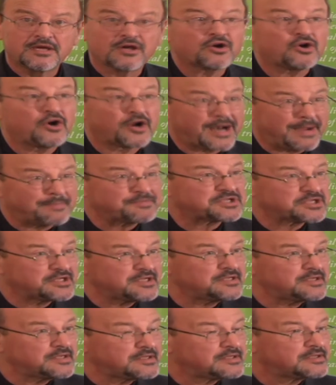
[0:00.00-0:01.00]

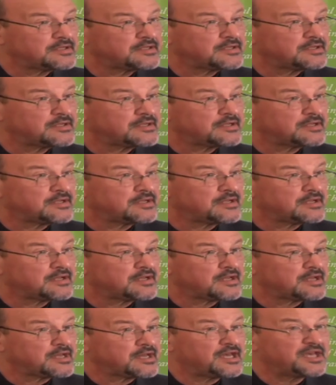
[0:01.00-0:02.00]
corruption
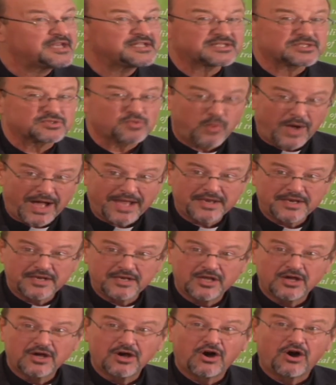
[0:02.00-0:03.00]
is
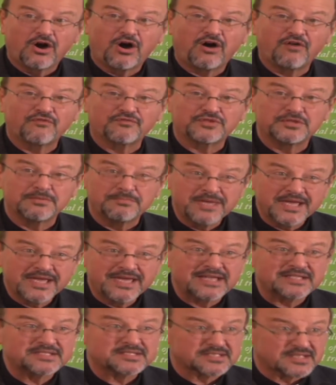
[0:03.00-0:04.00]
one of the
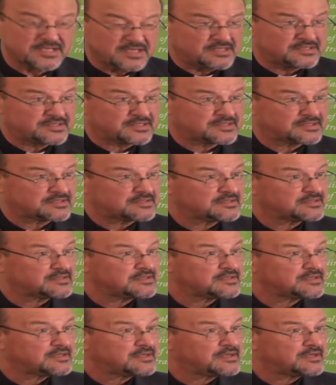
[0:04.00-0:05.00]
biggest sins.
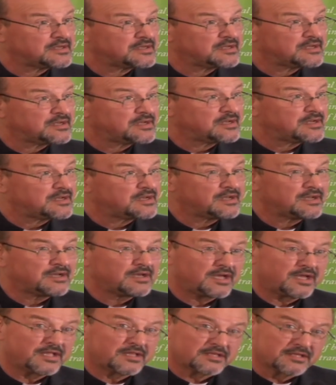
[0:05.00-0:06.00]

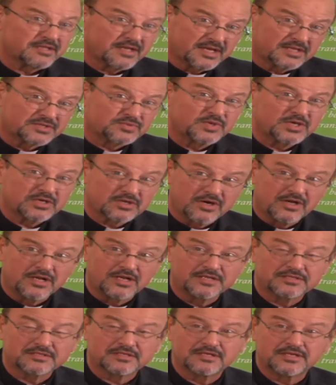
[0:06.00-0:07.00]
And as we
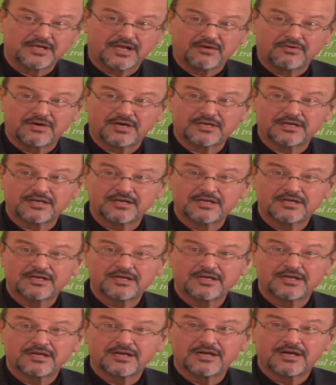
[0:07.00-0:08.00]
call it in our
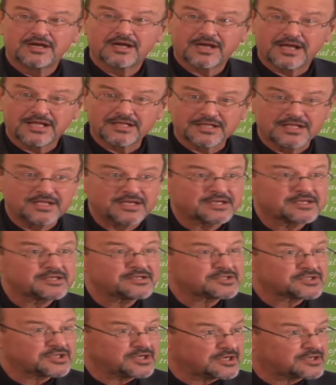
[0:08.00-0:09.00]

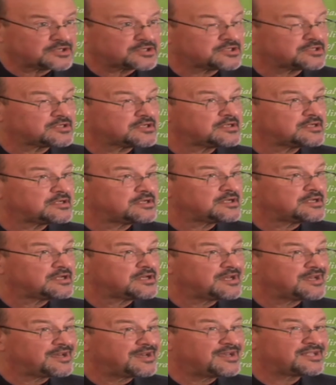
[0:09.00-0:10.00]
Catholic Church,
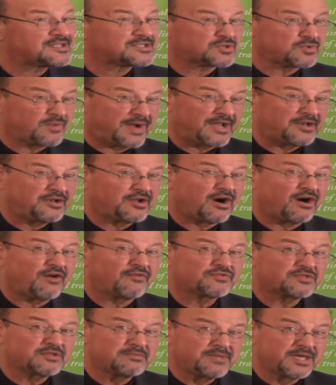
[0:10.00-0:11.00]
it's one
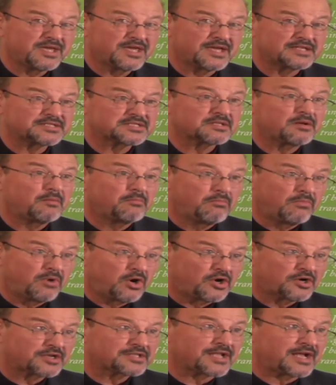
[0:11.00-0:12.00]
of the biggest
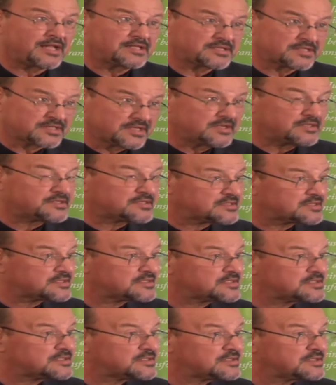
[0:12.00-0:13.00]
mortal
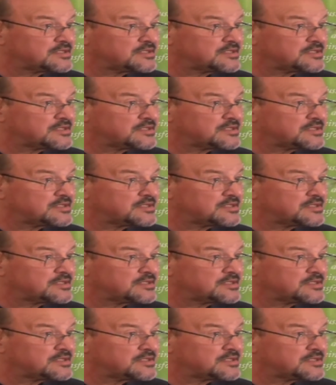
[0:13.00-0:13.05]
sins,